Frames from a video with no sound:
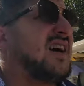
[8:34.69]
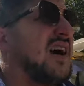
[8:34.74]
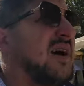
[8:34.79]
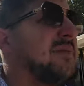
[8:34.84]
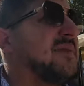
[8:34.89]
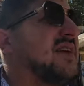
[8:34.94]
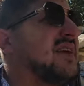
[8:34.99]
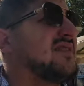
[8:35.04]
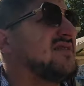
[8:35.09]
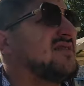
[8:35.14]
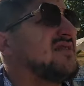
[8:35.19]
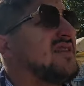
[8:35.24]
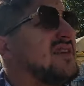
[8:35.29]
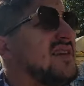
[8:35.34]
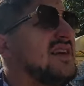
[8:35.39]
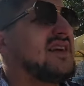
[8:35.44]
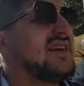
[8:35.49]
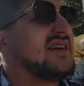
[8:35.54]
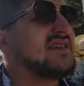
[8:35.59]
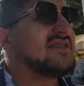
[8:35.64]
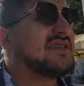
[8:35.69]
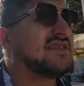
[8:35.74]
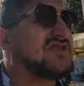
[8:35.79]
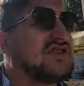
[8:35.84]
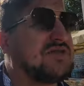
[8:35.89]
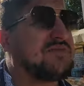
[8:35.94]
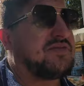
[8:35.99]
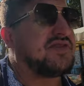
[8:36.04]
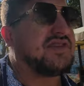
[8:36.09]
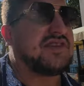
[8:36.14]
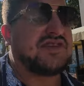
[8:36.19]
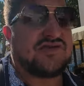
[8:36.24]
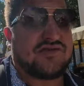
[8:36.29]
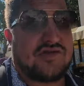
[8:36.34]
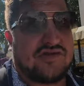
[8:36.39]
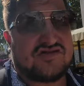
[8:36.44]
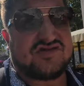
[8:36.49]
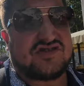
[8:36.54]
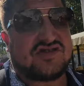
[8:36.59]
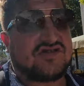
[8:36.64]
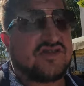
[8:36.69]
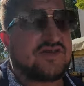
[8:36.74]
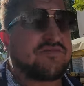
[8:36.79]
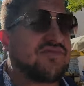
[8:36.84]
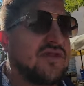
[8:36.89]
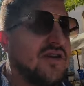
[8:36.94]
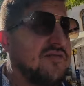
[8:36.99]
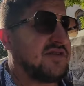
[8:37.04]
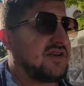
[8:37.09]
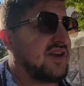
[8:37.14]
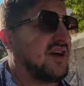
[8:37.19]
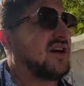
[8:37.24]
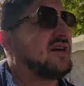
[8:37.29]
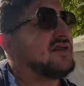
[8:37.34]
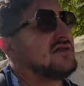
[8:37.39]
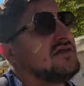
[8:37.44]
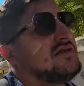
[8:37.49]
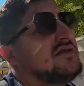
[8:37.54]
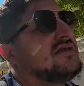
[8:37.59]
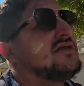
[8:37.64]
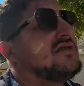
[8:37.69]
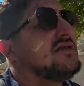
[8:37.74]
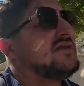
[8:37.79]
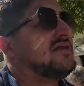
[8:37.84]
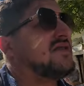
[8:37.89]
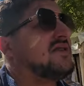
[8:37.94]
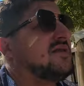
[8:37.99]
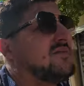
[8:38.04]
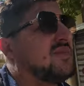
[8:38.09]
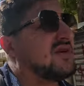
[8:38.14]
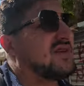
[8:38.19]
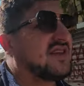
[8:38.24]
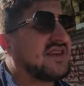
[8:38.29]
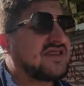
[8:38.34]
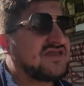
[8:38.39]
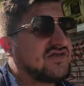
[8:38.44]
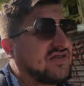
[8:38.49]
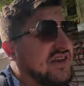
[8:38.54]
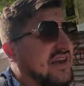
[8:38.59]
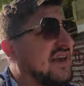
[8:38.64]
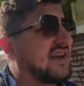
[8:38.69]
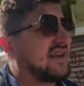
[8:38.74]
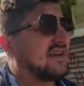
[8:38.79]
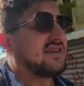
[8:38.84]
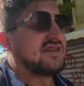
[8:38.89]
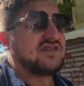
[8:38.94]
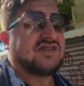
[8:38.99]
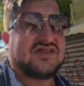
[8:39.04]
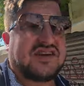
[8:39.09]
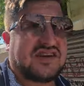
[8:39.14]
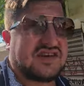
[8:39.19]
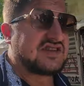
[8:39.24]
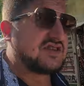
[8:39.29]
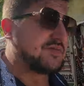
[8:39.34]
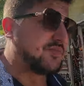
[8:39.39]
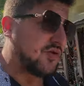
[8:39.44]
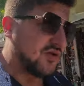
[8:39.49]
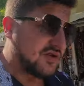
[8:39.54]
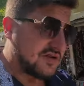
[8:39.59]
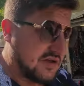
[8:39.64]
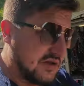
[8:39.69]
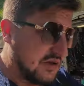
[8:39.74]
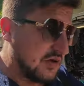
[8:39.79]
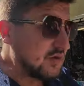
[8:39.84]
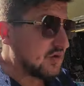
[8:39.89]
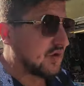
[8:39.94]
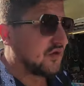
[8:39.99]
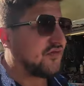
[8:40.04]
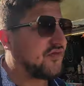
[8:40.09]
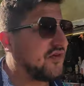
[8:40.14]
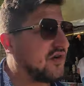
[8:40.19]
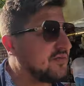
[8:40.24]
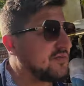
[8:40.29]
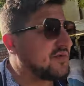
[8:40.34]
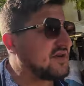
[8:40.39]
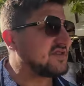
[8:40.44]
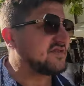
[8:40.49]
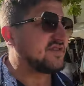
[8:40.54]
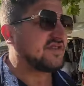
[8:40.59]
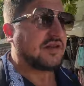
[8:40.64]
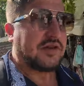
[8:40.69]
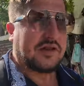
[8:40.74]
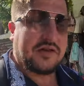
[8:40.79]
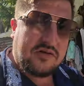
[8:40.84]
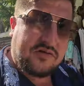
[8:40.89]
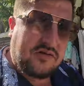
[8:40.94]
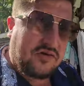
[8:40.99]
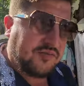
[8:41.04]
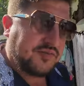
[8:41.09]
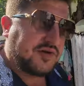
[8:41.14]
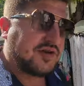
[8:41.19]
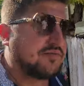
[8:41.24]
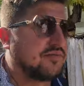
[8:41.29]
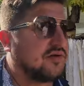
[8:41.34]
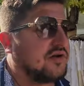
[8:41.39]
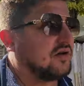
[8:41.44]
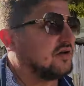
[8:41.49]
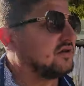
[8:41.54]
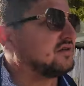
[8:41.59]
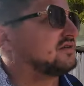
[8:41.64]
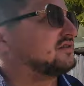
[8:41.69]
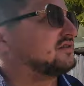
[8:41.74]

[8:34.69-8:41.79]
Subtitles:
I mean, is it cheaper than a grocery store? Probably not. But that's okay. You gotta support the local farmers, the local people.